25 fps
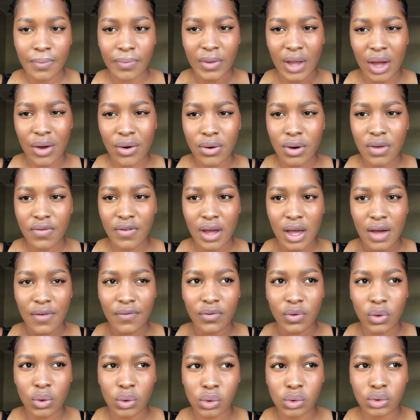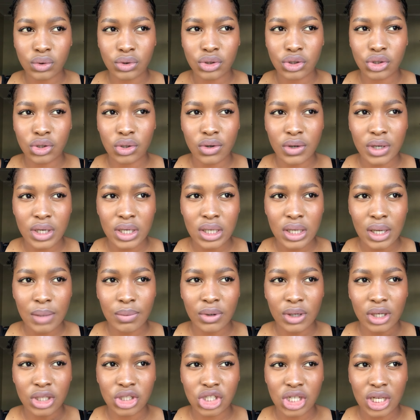I don't know if I have gold jewelry. I'm
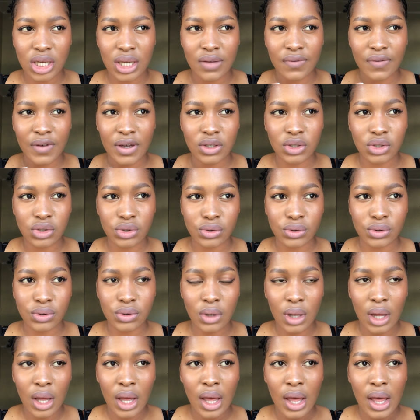going to check if I do.